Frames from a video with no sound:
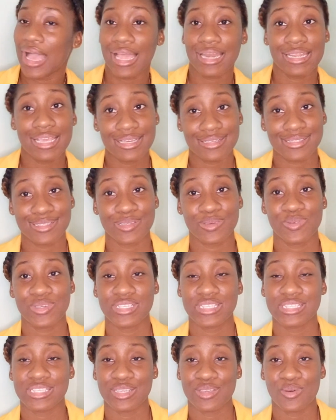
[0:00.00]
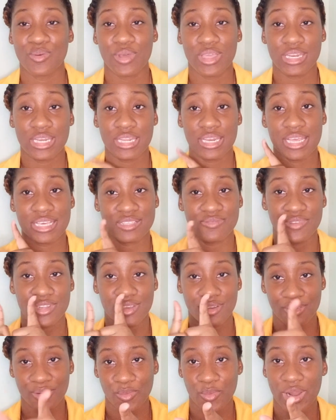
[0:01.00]
yes, we'll see you in the next video
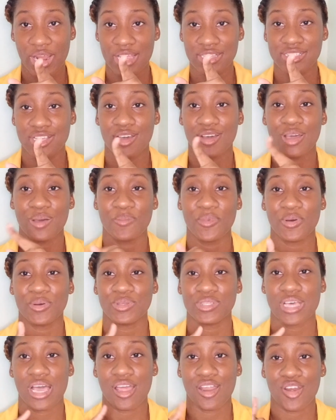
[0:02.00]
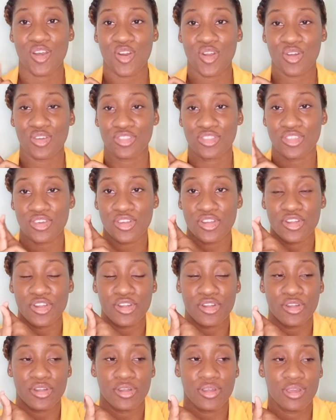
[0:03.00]
where I talk about
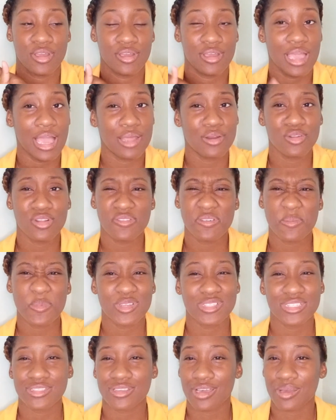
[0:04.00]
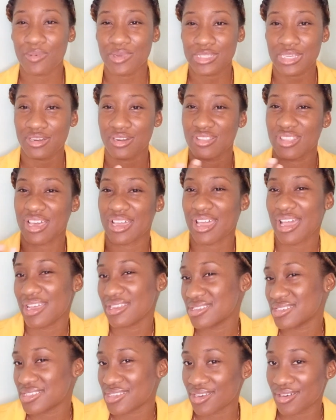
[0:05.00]
another, I don't know if I'm going to talk about another
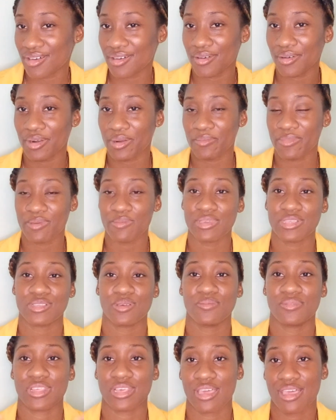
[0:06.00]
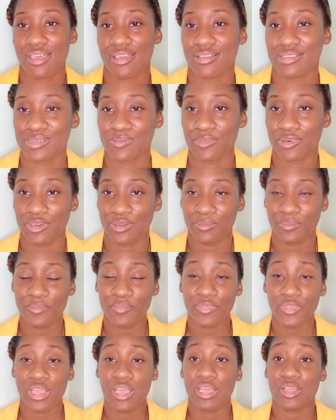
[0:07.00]
cancer or maybe something else, but
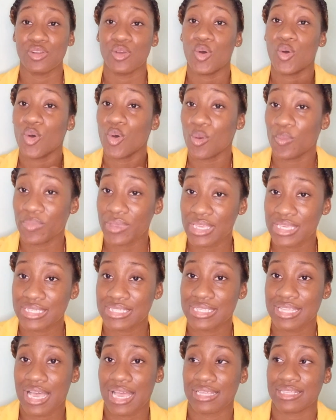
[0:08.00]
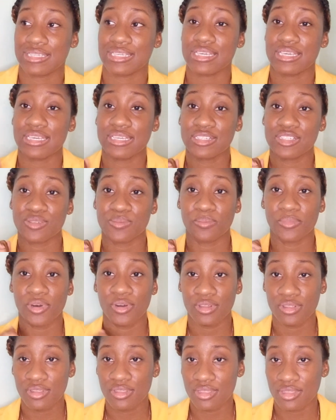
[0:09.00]
the hope is that each
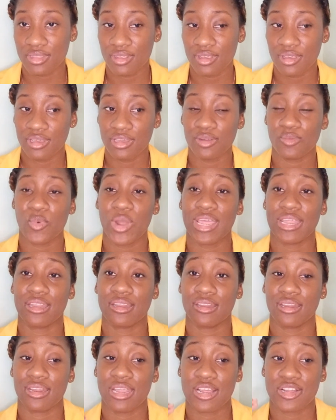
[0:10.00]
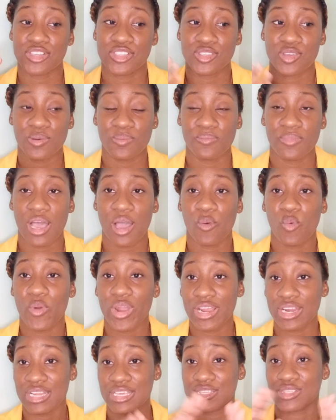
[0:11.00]
month, when there's some
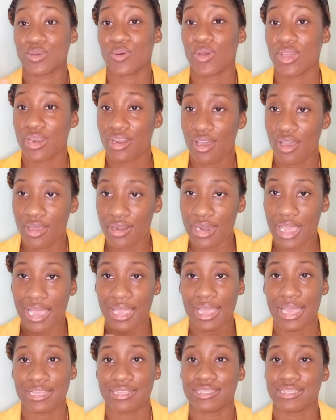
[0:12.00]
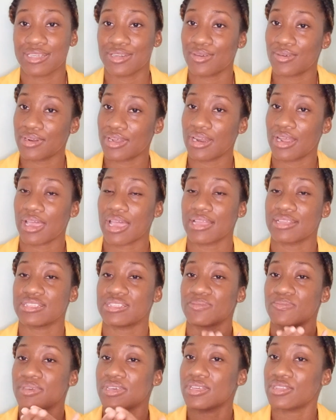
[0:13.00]
awareness going on, I can sit down and I can
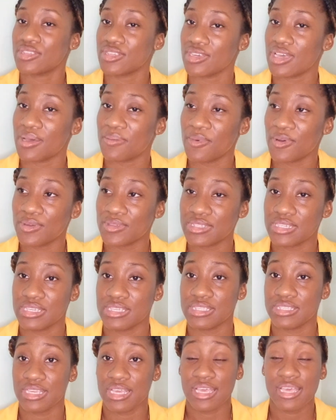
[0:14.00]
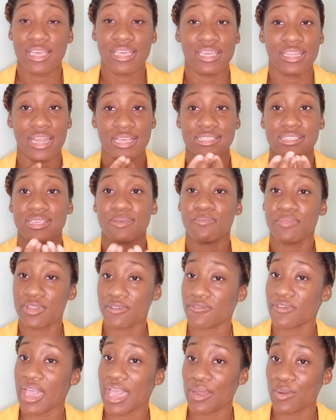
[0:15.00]
speak to you about it in a
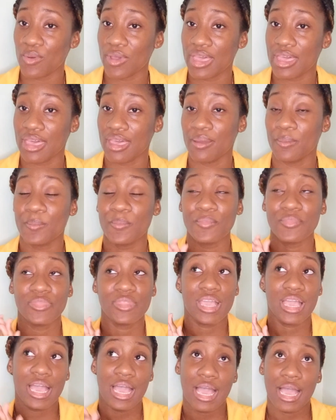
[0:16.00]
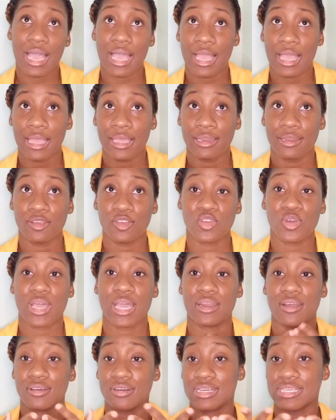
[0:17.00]
simplified way, and you can
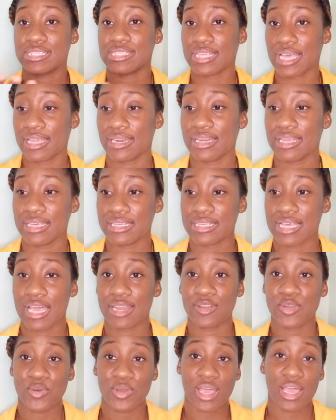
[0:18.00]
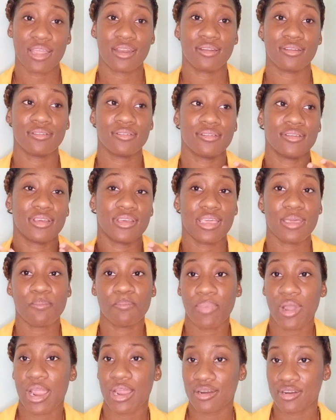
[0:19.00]
understand it and you can
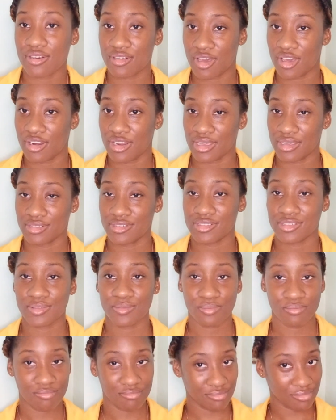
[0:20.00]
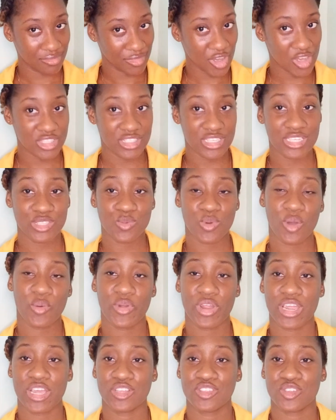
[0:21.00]
impart the knowledge, because that's what we're
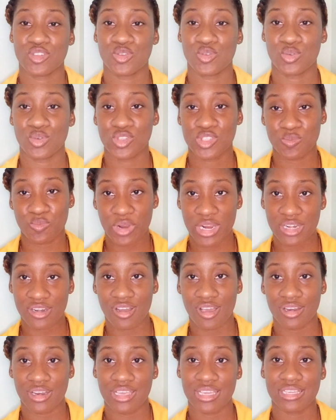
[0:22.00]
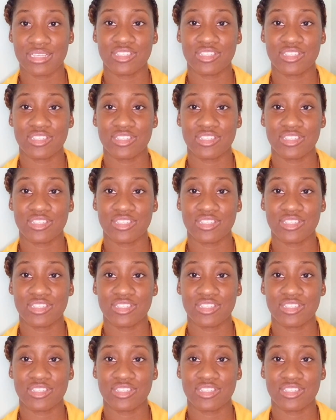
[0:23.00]
here to do, spread knowledge